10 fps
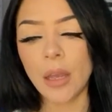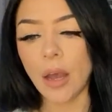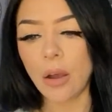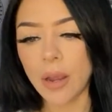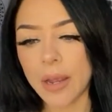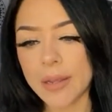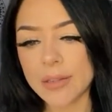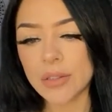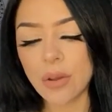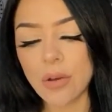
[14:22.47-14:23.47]
Okay,
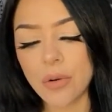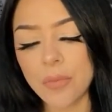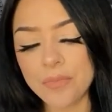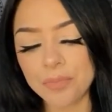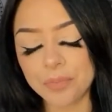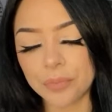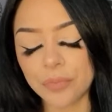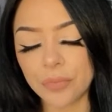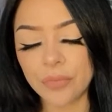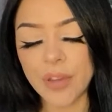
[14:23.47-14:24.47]
so
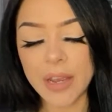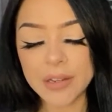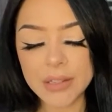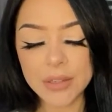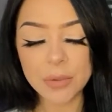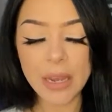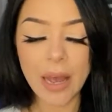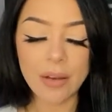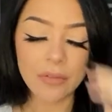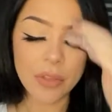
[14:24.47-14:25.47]
next we
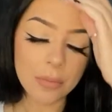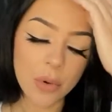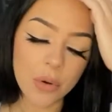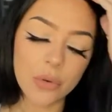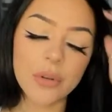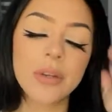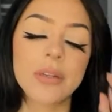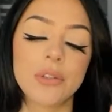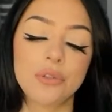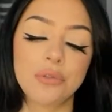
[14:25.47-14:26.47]
have the
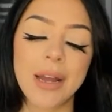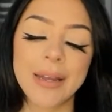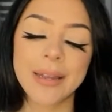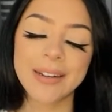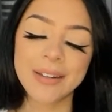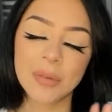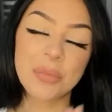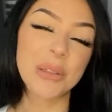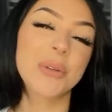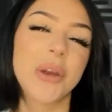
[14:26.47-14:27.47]
moon trine
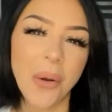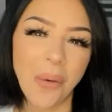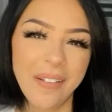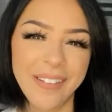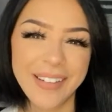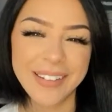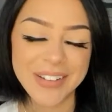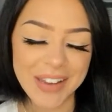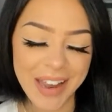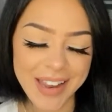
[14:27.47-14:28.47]
Pluto.
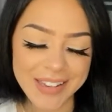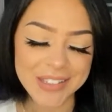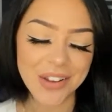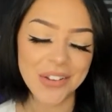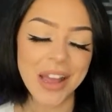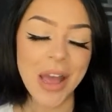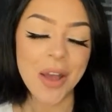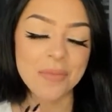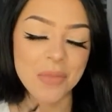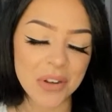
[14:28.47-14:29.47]
Okay, so
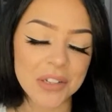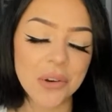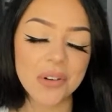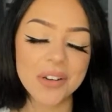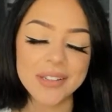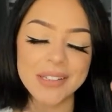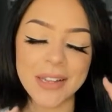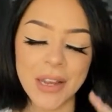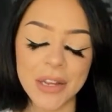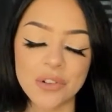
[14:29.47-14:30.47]
Moon in Taurus,
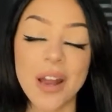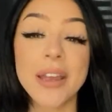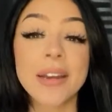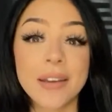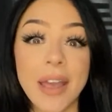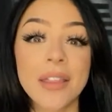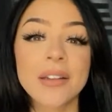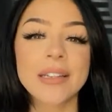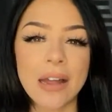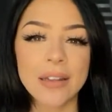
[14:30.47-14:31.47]
Trine,
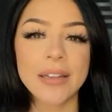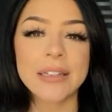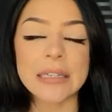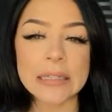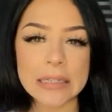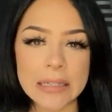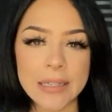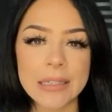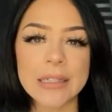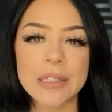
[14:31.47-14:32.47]
again, talent and
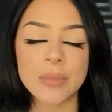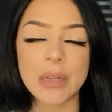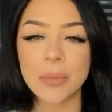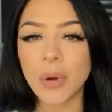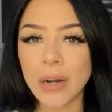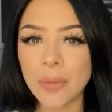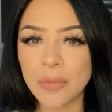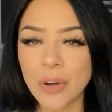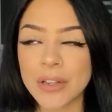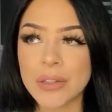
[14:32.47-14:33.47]
ease is being brought up
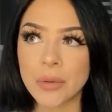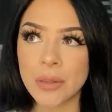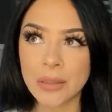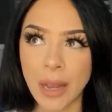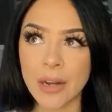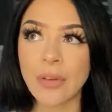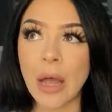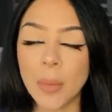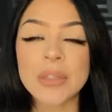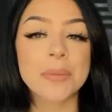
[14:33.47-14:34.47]
for us, so that kind of
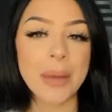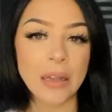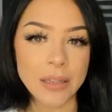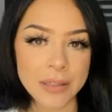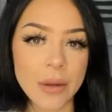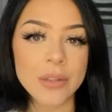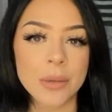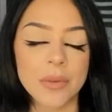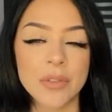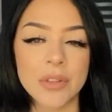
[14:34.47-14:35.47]
helps to balance out
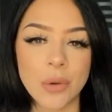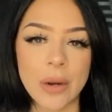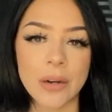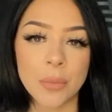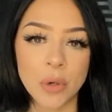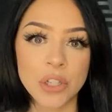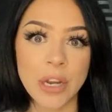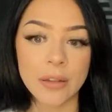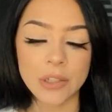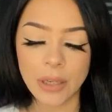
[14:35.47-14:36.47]
some of the square and more
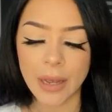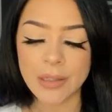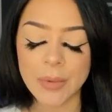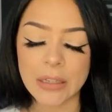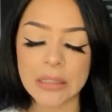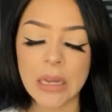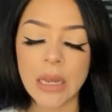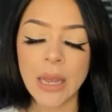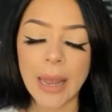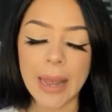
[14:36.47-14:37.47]
challenging aspects.
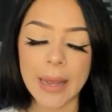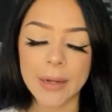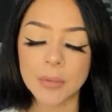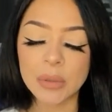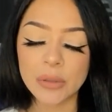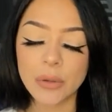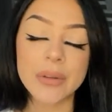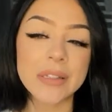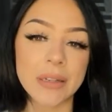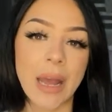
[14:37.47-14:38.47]
And Pluto
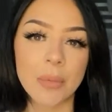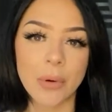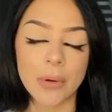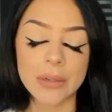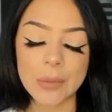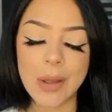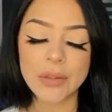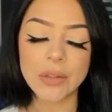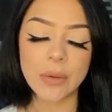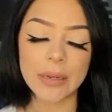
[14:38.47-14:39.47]
is in Capricorn as
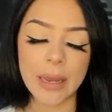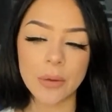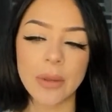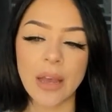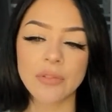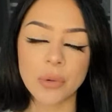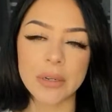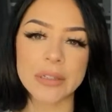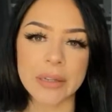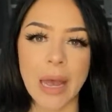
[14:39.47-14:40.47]
well. So again, we have
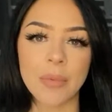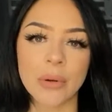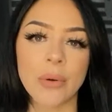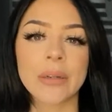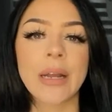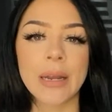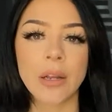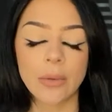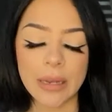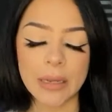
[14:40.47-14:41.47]
Taurus and Capricorn kind of
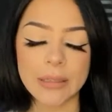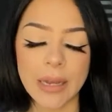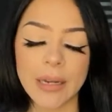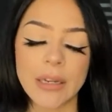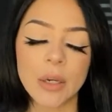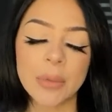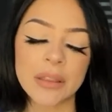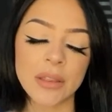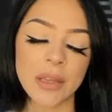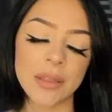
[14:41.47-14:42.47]
going head to head here,
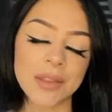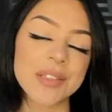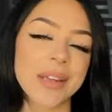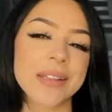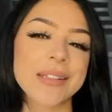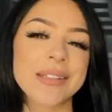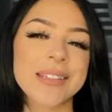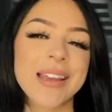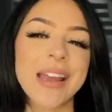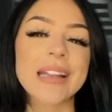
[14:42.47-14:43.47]
but in this essence,
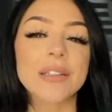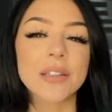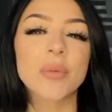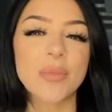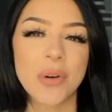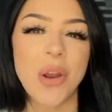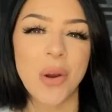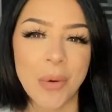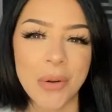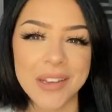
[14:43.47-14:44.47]
it's a little bit more
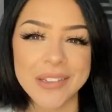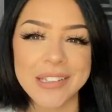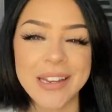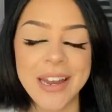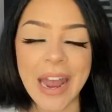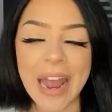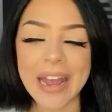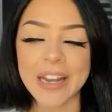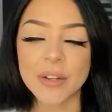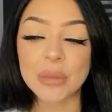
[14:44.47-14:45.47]
harmonious.
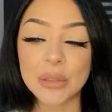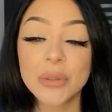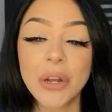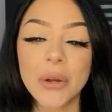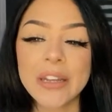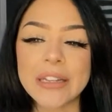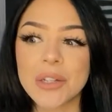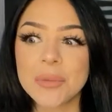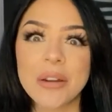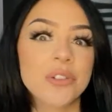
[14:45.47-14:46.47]
And Pluto is
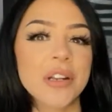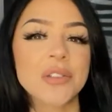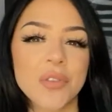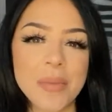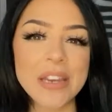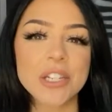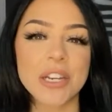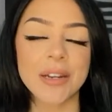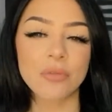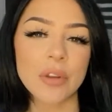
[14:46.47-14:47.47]
all about
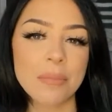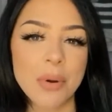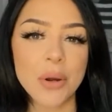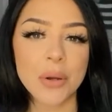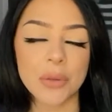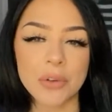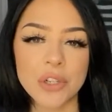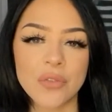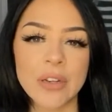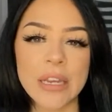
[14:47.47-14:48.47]
transformation, rebirth,
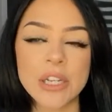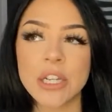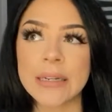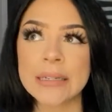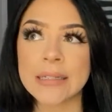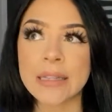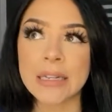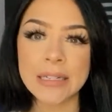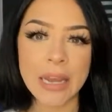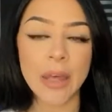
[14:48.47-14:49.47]
rejuvenation. It is the
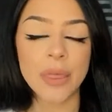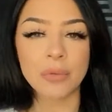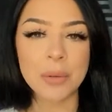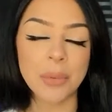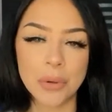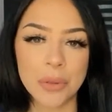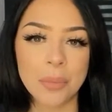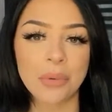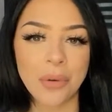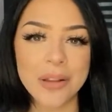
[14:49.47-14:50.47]
death rebirth
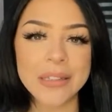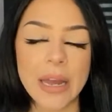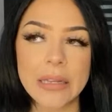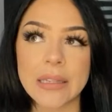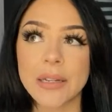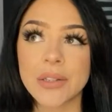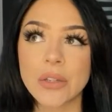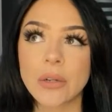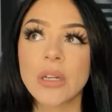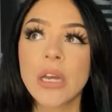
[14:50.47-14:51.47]
process. And
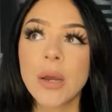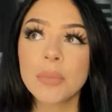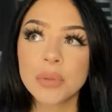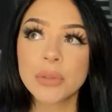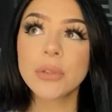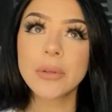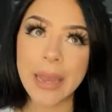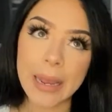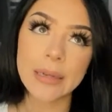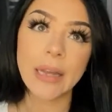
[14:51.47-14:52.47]
so Pluto
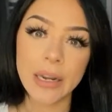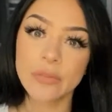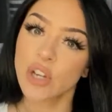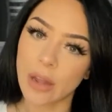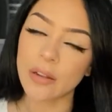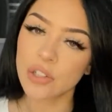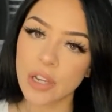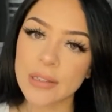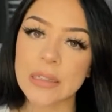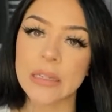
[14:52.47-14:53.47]
can kind of challenge
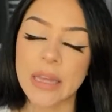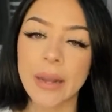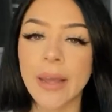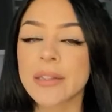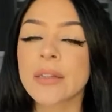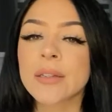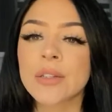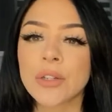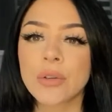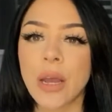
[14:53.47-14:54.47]
us in that essence
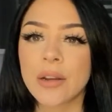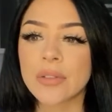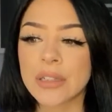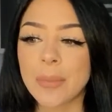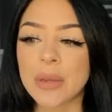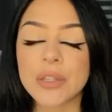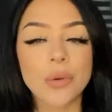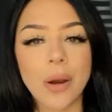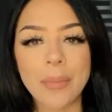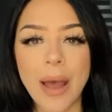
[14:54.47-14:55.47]
to kind of step
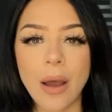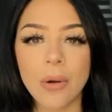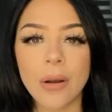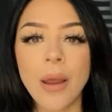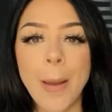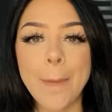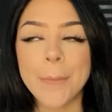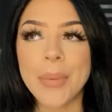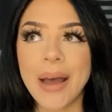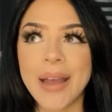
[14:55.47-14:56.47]
into our power
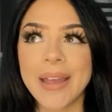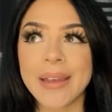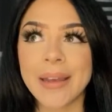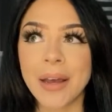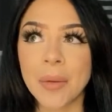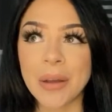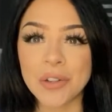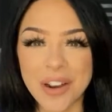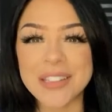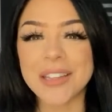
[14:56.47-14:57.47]
by
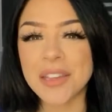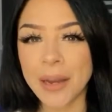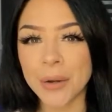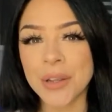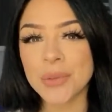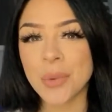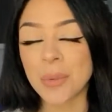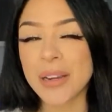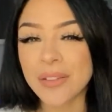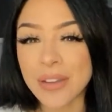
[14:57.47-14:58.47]
addressing the areas where
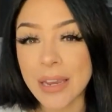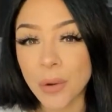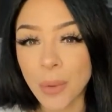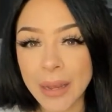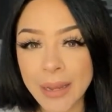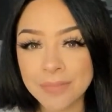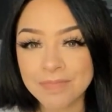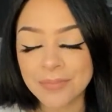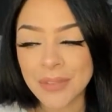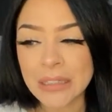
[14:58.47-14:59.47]
we're giving it away,
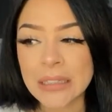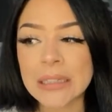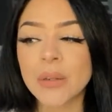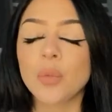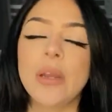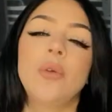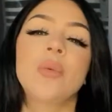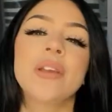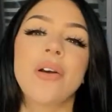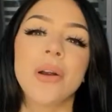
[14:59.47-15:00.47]
where
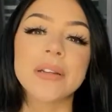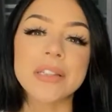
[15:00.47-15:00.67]
we are